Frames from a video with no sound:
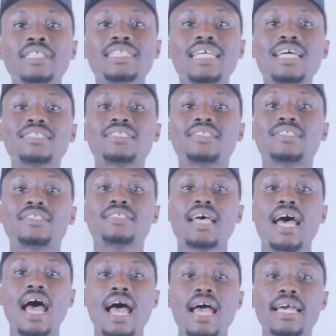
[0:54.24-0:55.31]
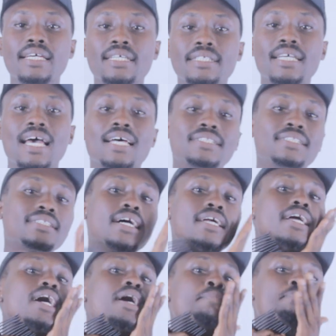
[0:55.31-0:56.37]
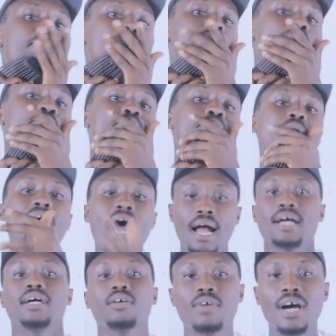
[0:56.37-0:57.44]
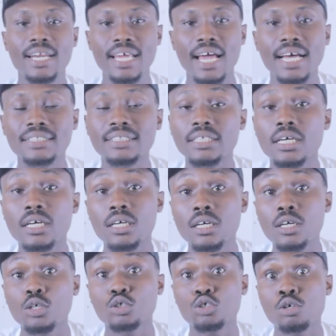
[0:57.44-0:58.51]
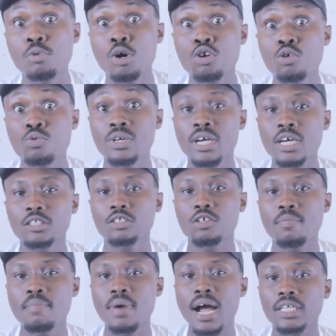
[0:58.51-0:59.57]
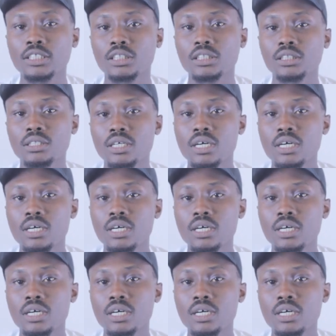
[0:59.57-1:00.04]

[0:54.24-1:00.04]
Yes, sir. Yes, son. But what do you say? So, tomorrow we get some match